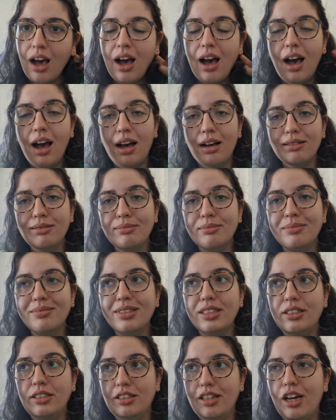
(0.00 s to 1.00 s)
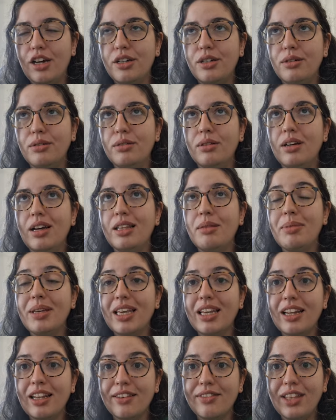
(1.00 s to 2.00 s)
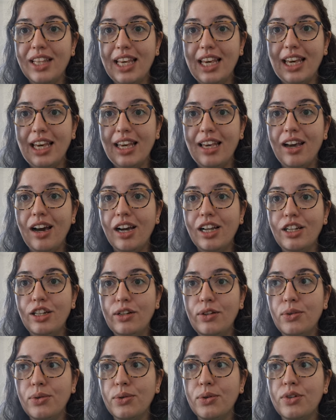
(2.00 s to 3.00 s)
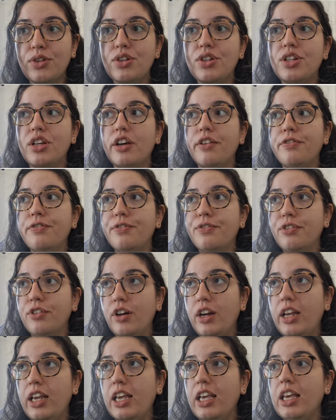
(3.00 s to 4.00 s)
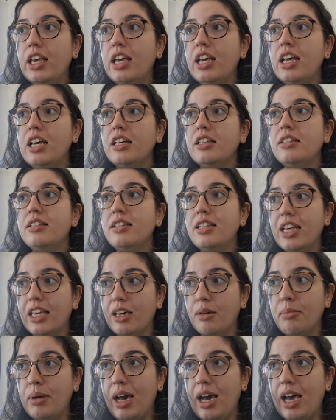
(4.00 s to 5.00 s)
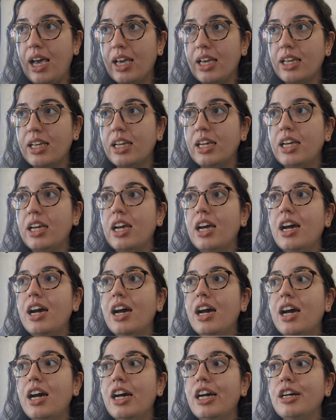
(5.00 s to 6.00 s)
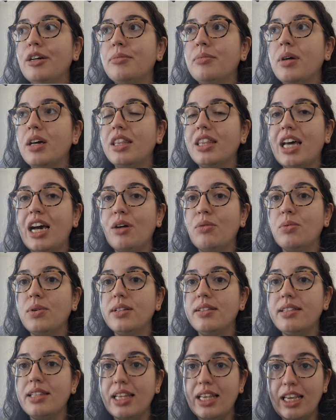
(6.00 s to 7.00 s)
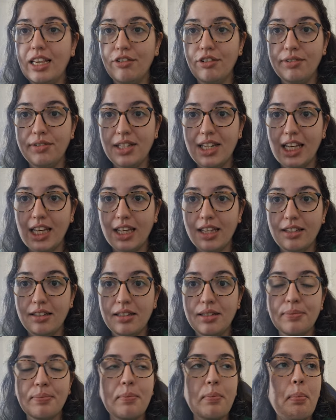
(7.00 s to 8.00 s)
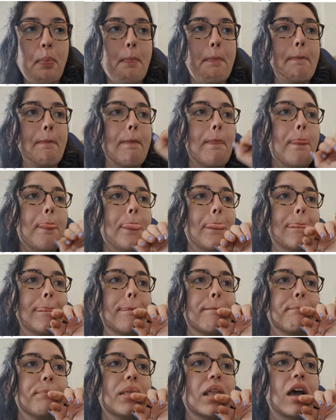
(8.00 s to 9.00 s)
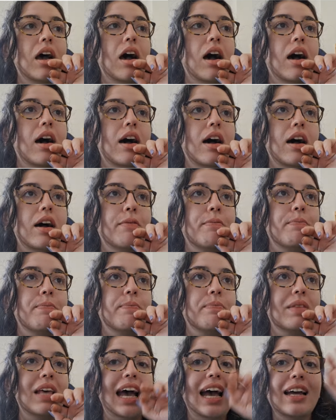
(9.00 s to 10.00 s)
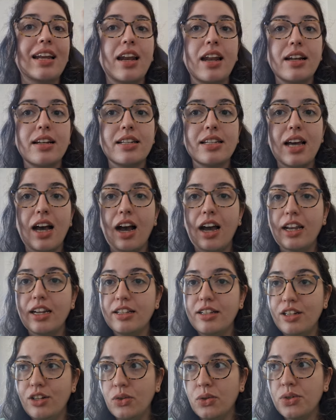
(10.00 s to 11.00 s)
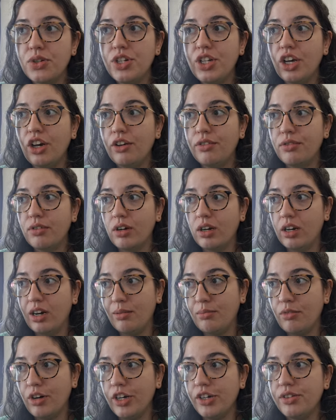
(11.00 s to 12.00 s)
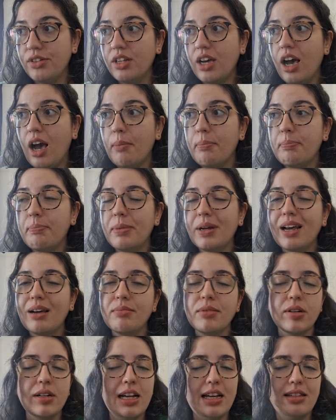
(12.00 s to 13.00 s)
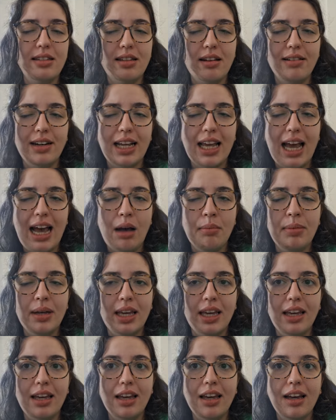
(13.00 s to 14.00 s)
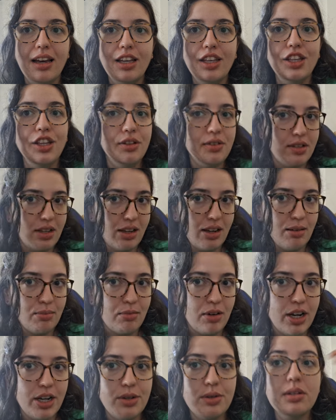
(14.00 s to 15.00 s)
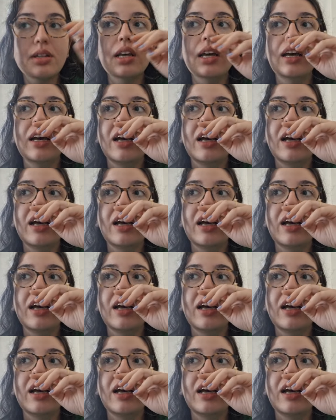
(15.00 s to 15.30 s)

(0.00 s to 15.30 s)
So at the beginning of the year, I launched a free sticker pack. That was the year of stickers. And I launched it over on Gumroad, but I'm not necessarily happy using Gumroad.